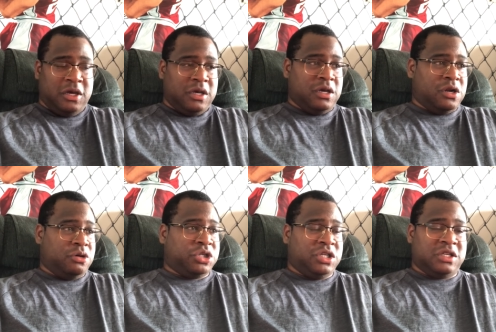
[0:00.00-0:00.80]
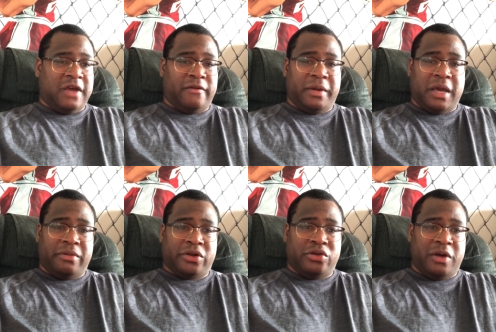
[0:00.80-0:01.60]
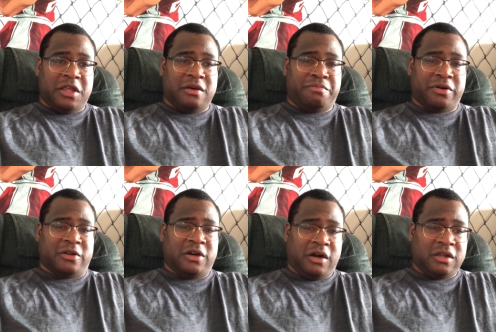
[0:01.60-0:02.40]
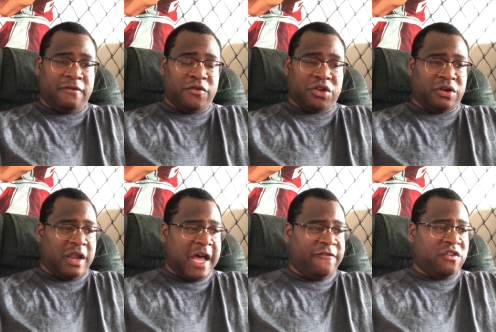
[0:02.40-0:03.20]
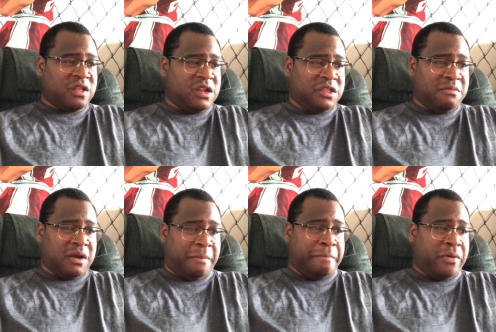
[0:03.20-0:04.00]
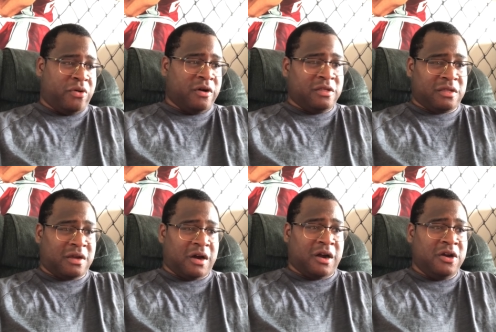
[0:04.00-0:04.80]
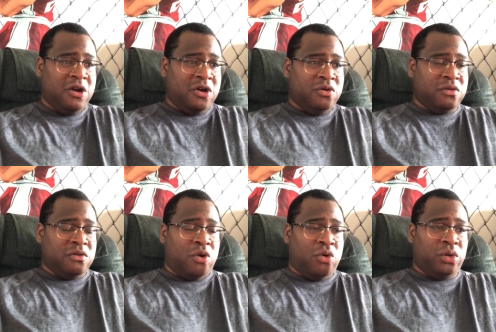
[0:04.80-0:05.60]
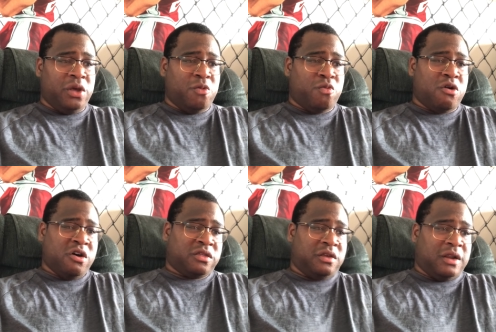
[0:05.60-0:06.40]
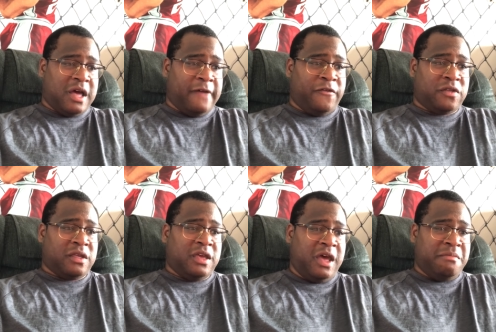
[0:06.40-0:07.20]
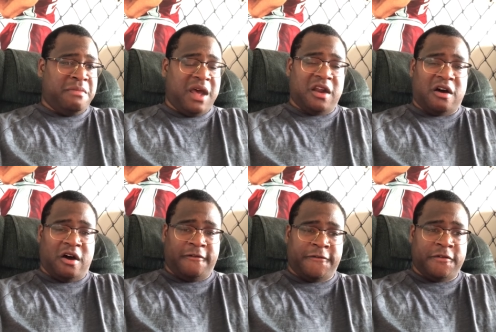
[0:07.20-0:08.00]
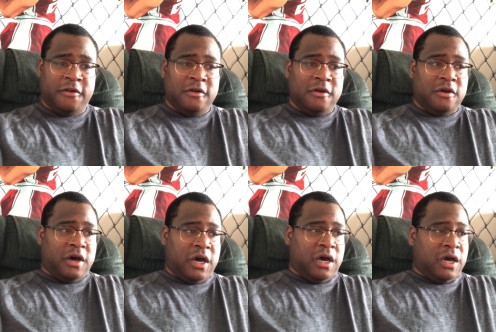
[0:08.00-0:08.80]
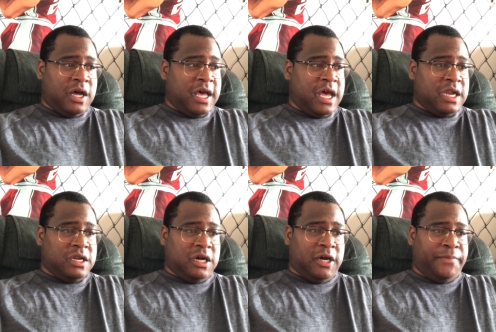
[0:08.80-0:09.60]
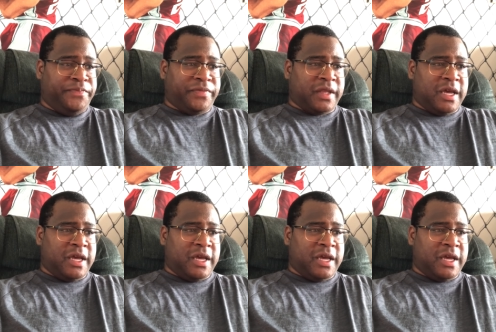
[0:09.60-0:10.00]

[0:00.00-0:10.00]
you know, she's never been able to do anything productive with her life. She's nothing but a porn star whose only worth in life is to get men off. Uh, and um,